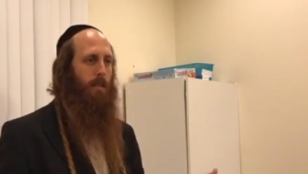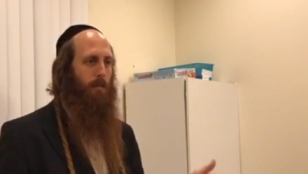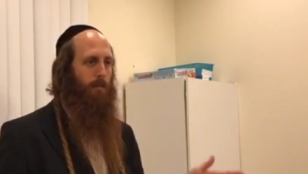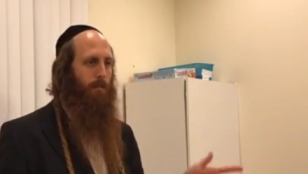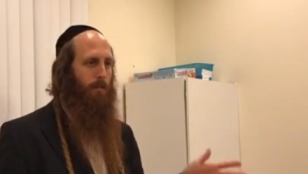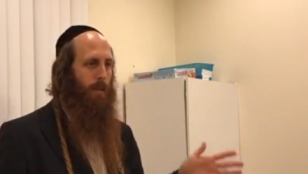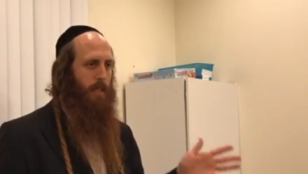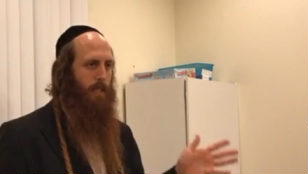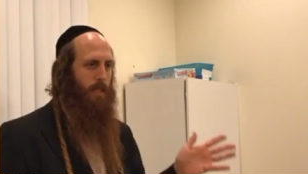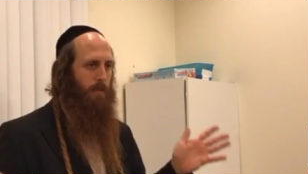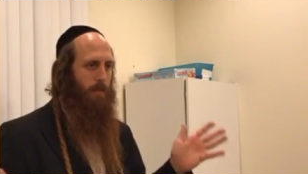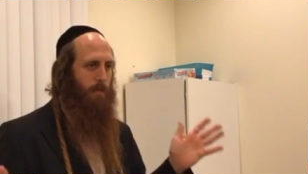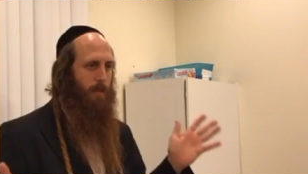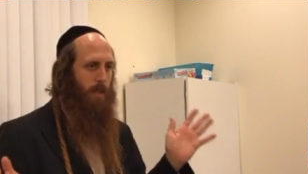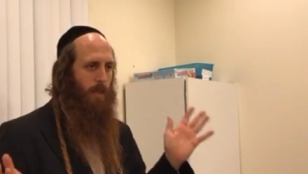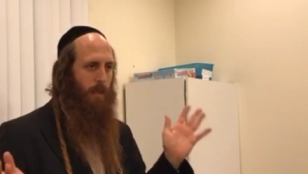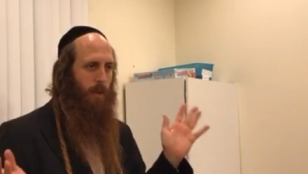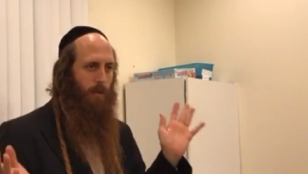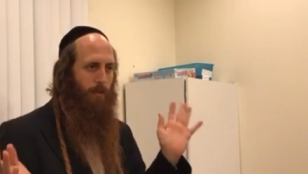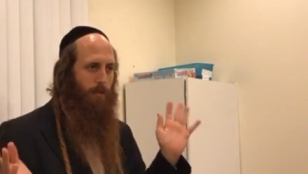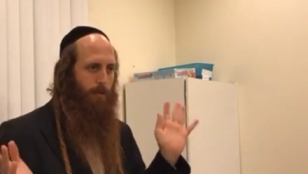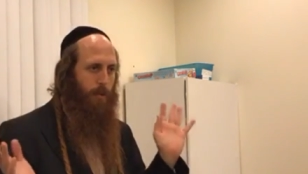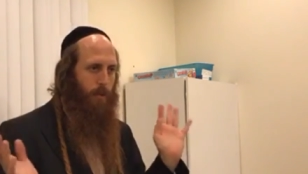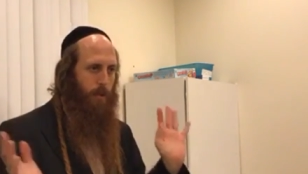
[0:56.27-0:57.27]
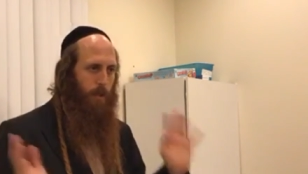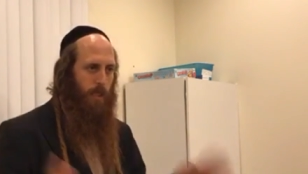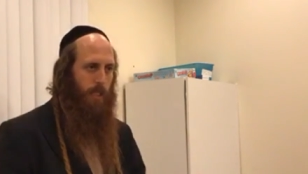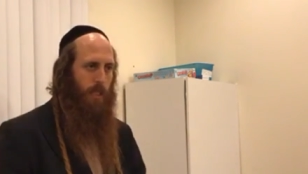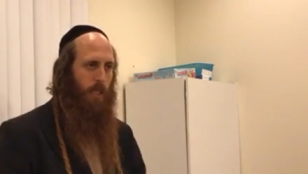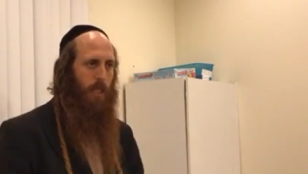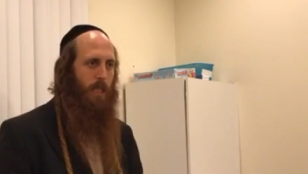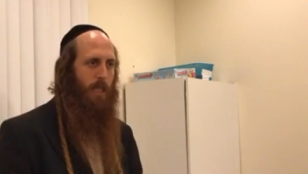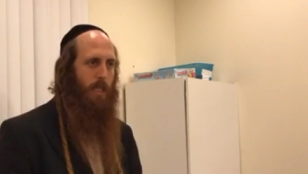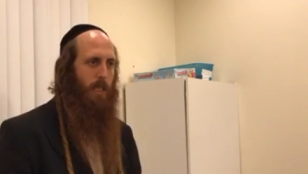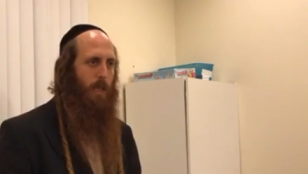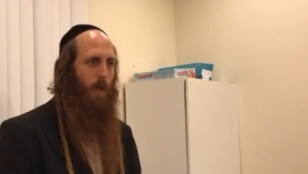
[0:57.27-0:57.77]
He finds himself losing
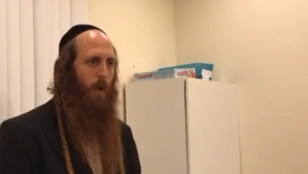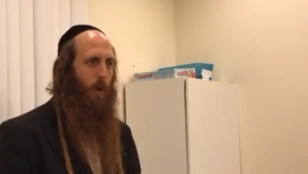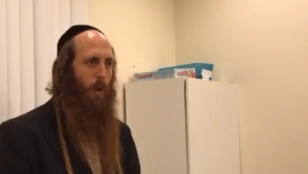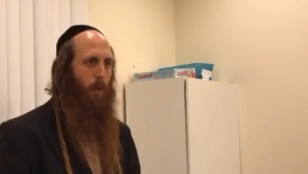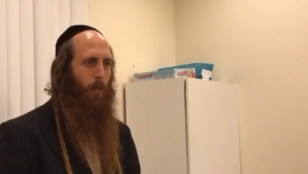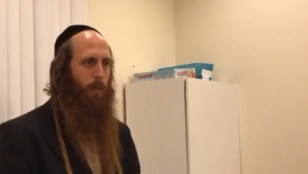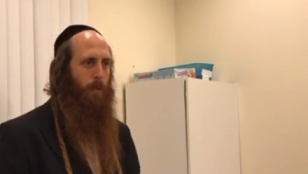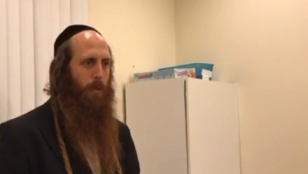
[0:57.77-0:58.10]
his hope.